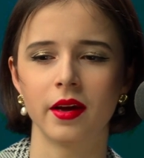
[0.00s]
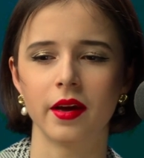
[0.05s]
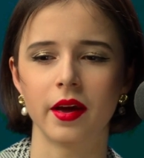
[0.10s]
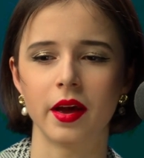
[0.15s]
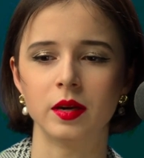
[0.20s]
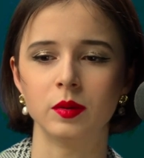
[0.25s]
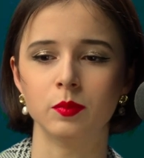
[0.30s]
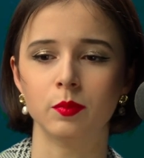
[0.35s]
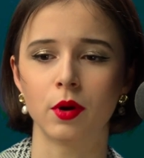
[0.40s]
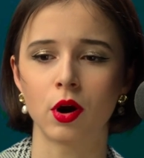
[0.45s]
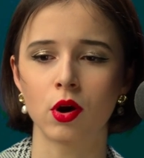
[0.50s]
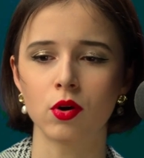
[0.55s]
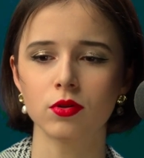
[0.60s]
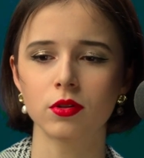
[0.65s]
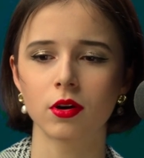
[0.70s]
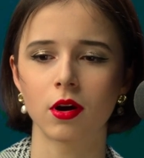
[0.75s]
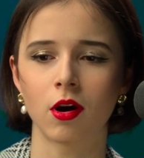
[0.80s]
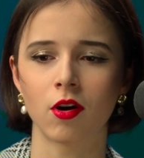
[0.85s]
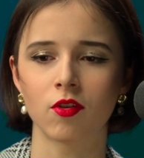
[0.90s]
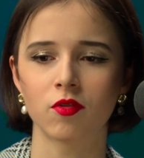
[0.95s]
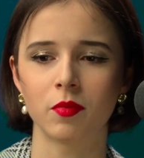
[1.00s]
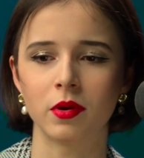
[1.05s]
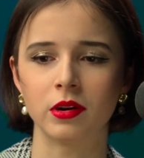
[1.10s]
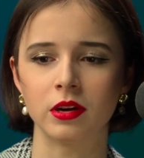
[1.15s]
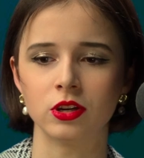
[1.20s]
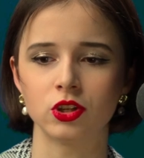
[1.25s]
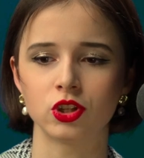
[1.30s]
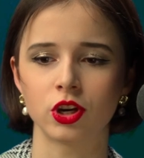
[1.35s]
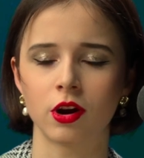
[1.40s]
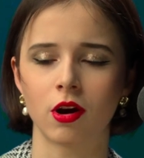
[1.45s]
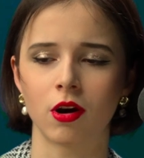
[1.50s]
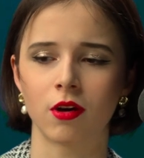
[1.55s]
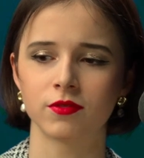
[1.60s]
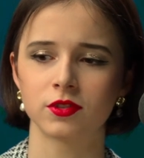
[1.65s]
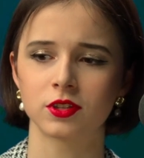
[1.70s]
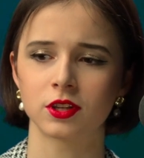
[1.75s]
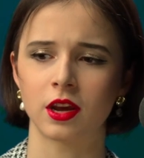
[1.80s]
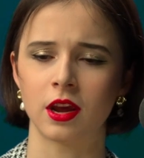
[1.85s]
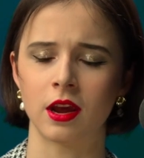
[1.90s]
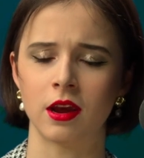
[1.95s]
And both Hoffmann and
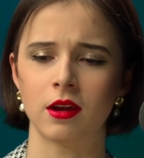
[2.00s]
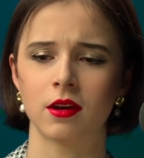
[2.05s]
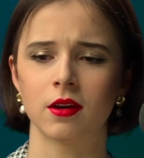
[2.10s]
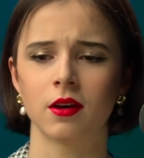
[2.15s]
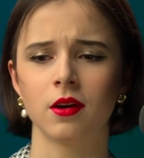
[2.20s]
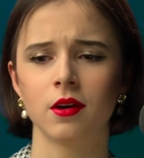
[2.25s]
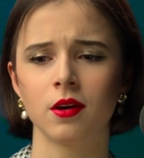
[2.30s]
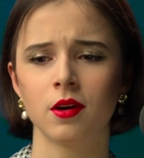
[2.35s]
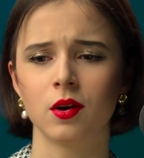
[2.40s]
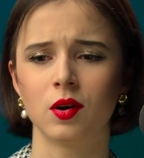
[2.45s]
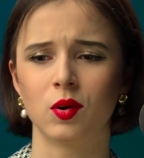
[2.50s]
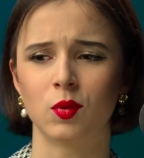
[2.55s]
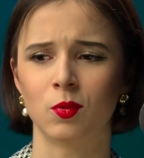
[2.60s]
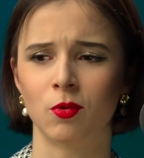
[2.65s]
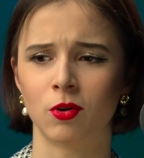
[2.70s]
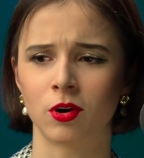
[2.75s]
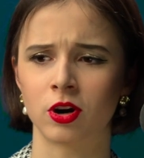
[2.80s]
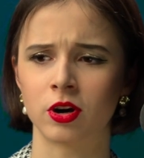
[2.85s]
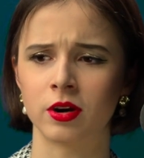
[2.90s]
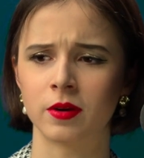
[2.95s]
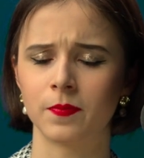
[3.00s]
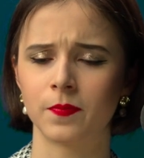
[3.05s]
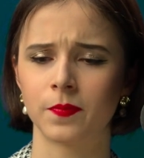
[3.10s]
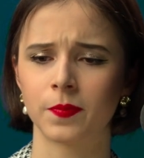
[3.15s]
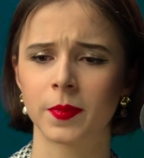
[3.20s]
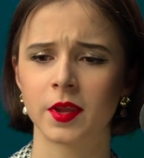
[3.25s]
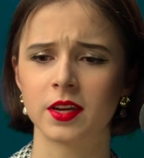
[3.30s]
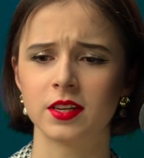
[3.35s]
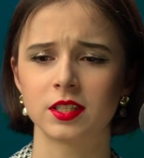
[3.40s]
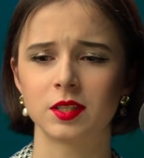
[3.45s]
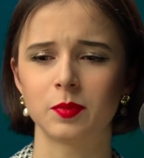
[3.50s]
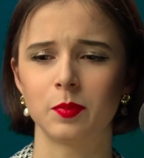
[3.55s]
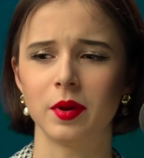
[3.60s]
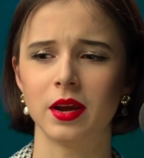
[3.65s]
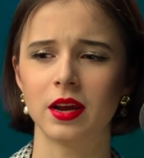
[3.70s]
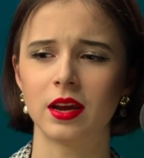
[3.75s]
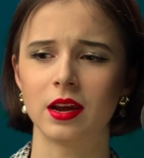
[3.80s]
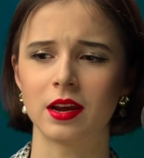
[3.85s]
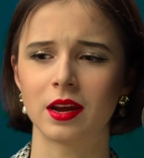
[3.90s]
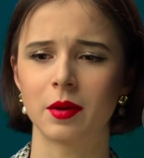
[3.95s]
Tchaikovsky were
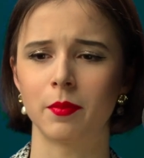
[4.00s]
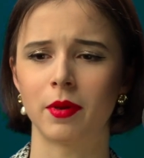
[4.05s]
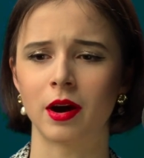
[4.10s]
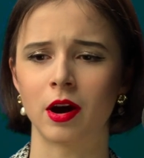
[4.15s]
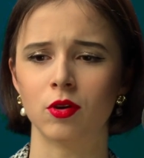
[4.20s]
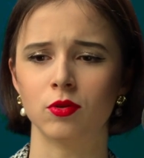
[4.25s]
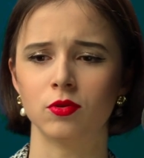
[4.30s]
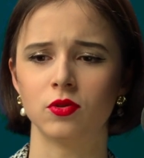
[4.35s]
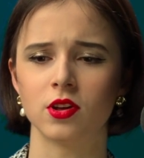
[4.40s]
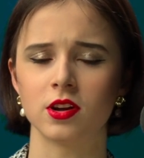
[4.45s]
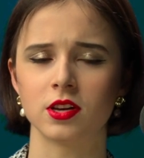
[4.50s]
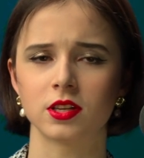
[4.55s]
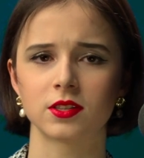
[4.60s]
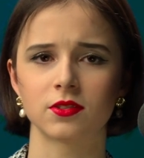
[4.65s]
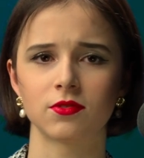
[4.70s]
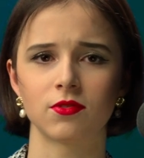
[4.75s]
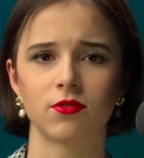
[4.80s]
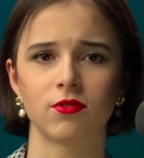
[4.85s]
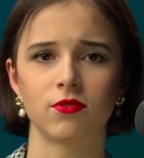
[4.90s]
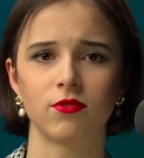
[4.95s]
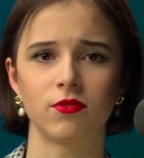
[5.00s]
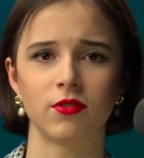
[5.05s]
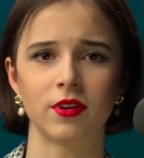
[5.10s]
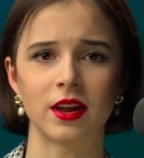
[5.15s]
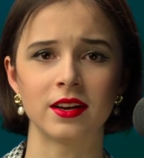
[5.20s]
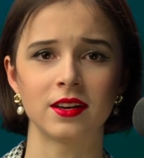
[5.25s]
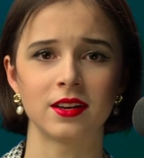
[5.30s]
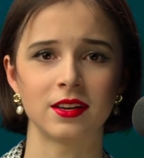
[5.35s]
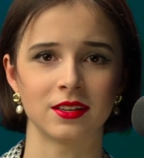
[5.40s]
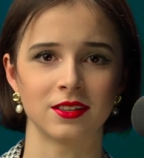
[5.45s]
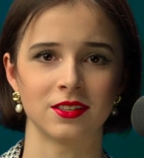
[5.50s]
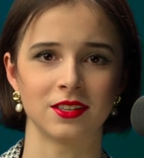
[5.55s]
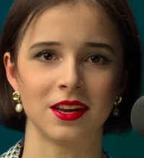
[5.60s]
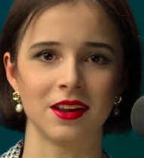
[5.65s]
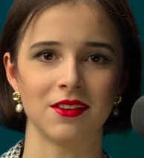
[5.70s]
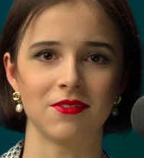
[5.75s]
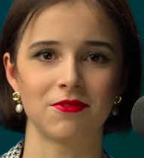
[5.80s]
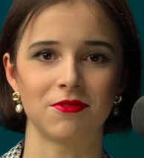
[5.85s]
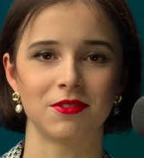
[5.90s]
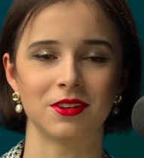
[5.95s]
speaking about this
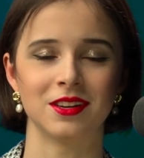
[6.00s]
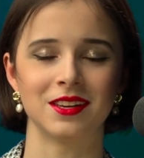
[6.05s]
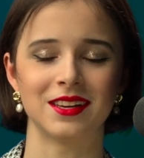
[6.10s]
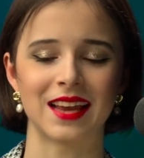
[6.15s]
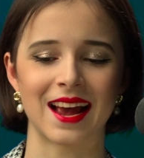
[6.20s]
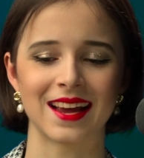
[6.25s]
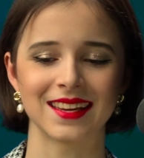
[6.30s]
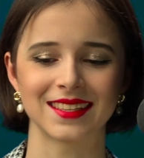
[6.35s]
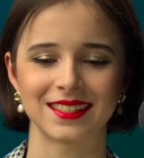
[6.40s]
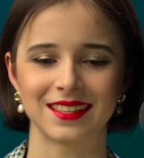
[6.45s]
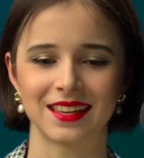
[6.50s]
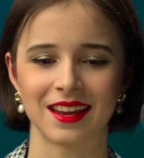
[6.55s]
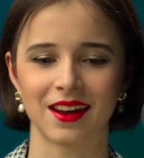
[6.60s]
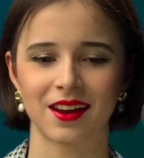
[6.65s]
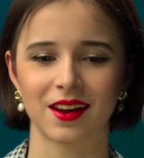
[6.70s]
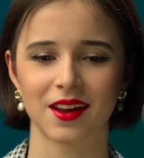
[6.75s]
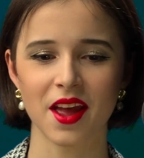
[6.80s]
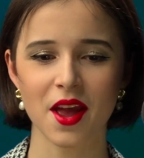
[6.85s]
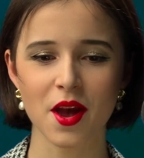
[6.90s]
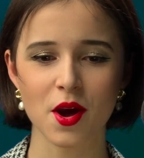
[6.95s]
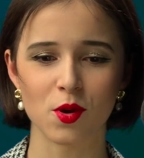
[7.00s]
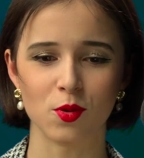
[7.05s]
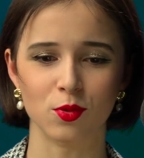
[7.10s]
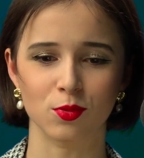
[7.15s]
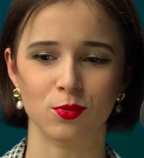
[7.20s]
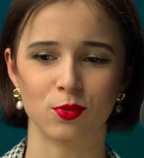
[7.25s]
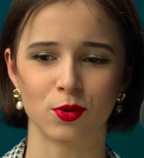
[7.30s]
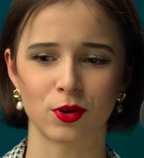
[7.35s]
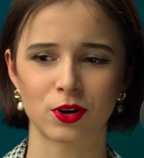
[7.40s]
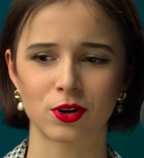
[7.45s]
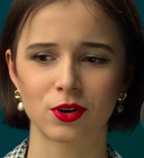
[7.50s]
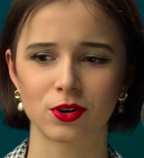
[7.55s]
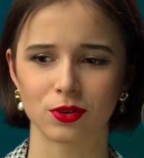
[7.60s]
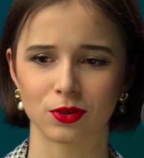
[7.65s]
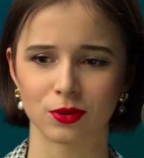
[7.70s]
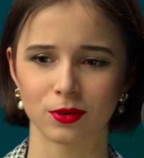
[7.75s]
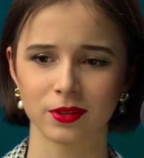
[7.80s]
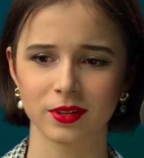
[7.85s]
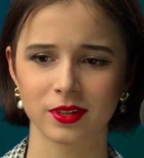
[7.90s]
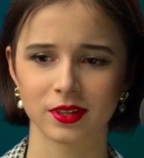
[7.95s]
fantastic
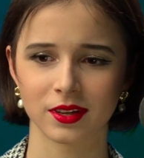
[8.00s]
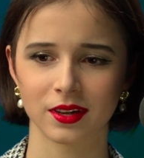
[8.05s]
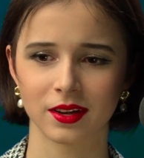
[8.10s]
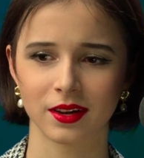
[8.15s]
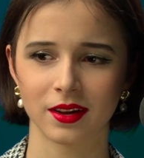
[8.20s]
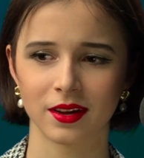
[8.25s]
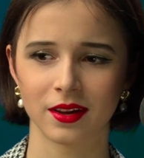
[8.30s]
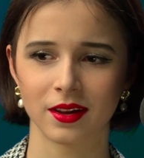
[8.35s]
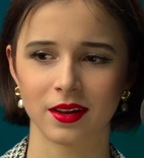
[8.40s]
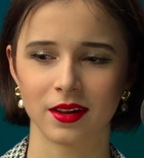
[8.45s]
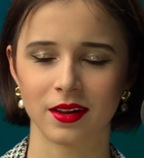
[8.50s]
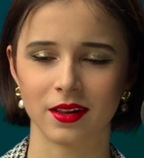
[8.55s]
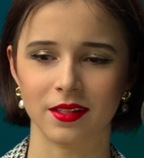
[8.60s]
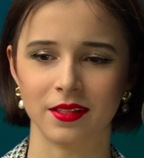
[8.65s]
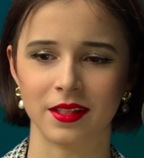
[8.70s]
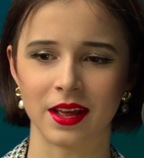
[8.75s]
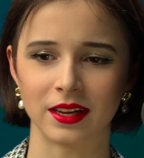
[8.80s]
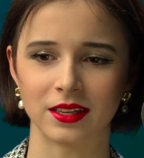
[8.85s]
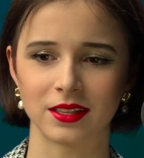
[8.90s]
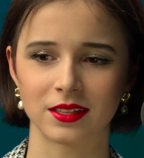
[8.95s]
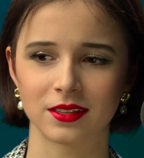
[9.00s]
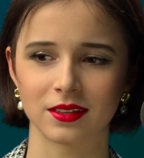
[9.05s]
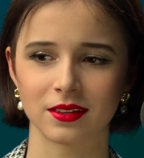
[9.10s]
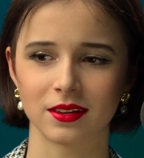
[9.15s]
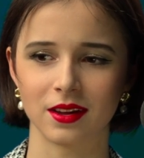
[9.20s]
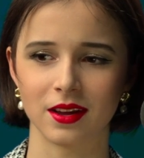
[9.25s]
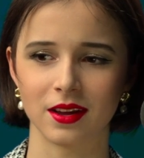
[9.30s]
world that